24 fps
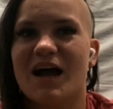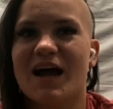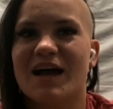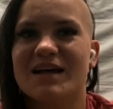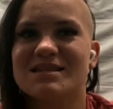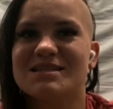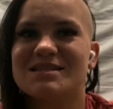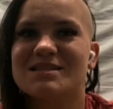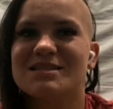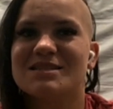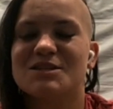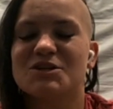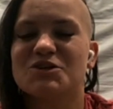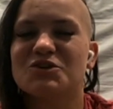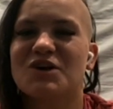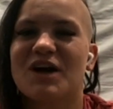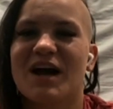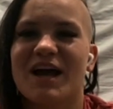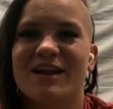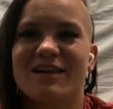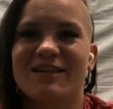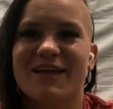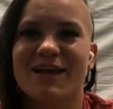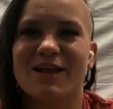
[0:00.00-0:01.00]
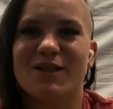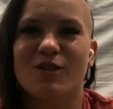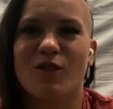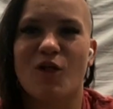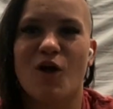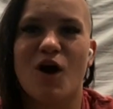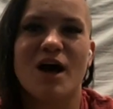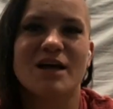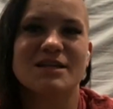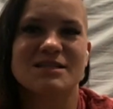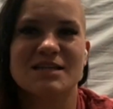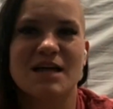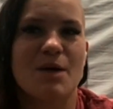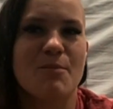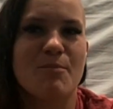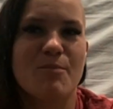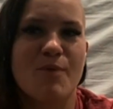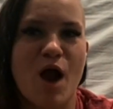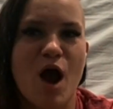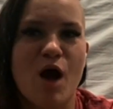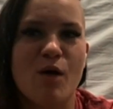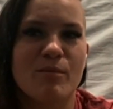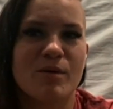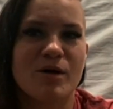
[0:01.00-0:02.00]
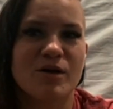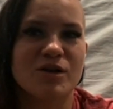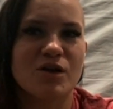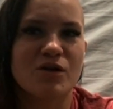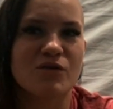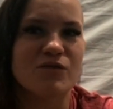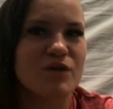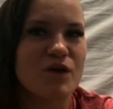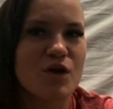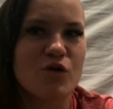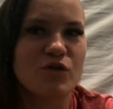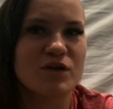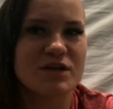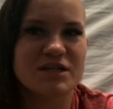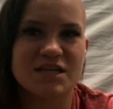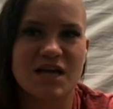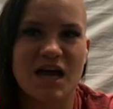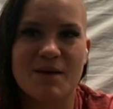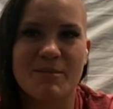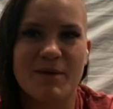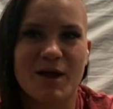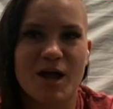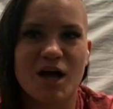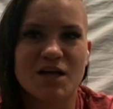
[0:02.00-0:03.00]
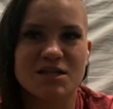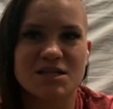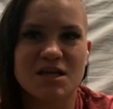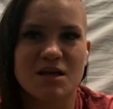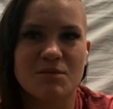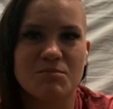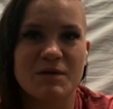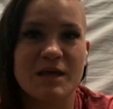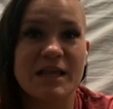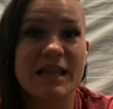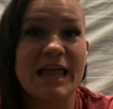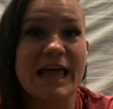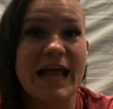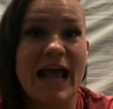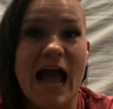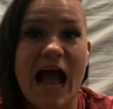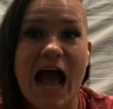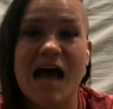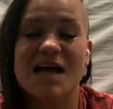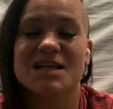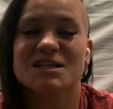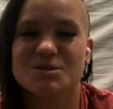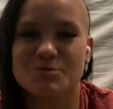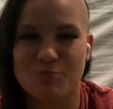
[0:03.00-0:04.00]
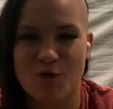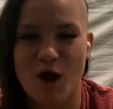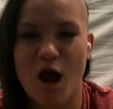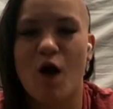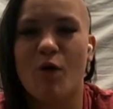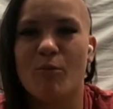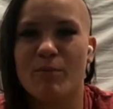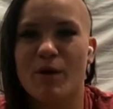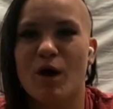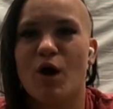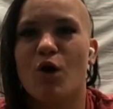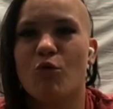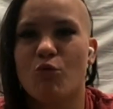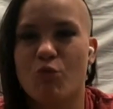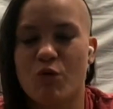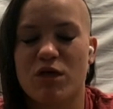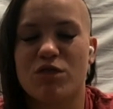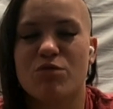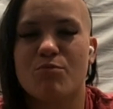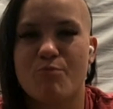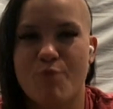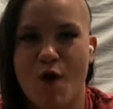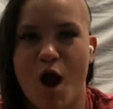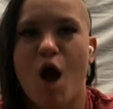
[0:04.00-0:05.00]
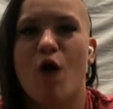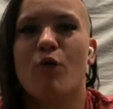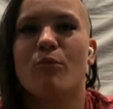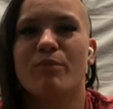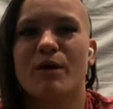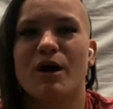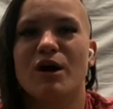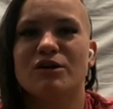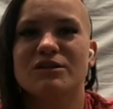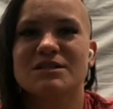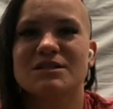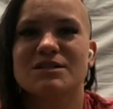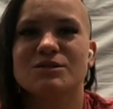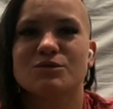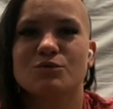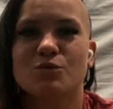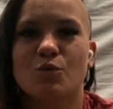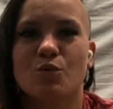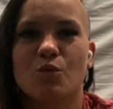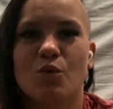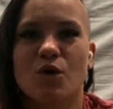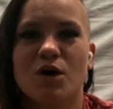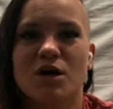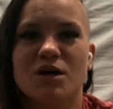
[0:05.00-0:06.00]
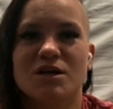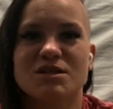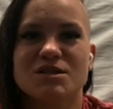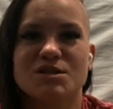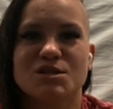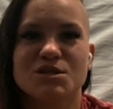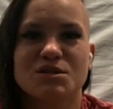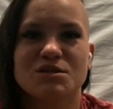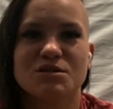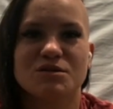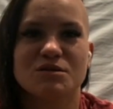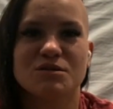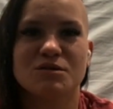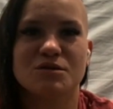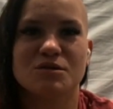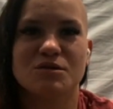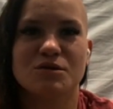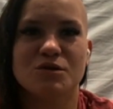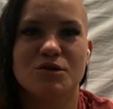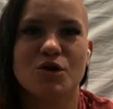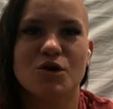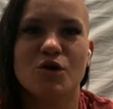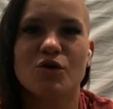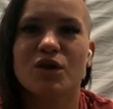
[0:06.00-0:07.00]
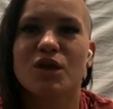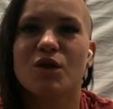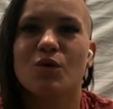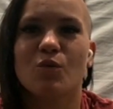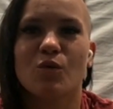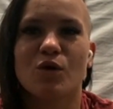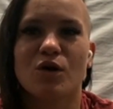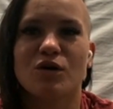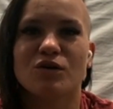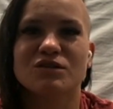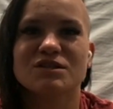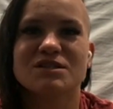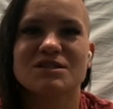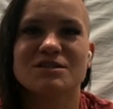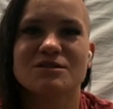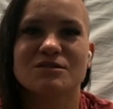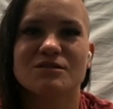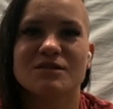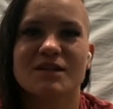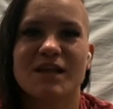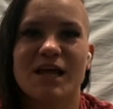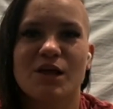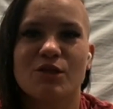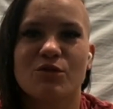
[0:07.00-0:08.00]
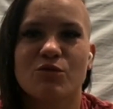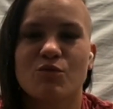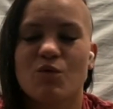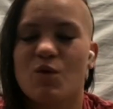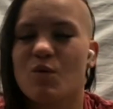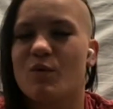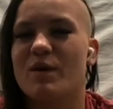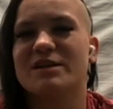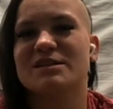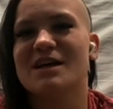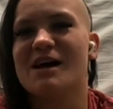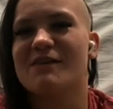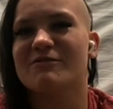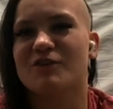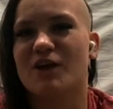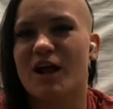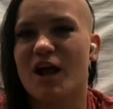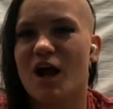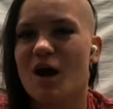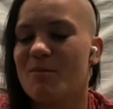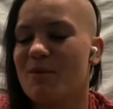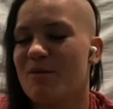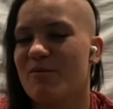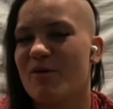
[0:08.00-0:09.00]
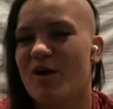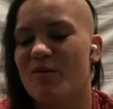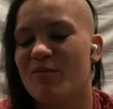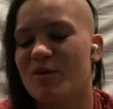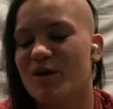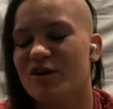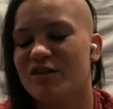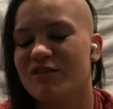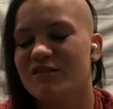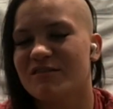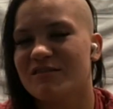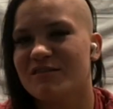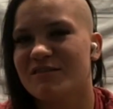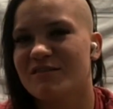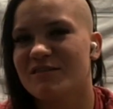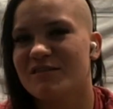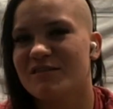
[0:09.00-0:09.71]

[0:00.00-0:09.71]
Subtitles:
I still kind of lost that brown belt year. The only time I got to compete as a brown belt with brown belts was Nogi Worlds 3 weeks after I got my brown belt.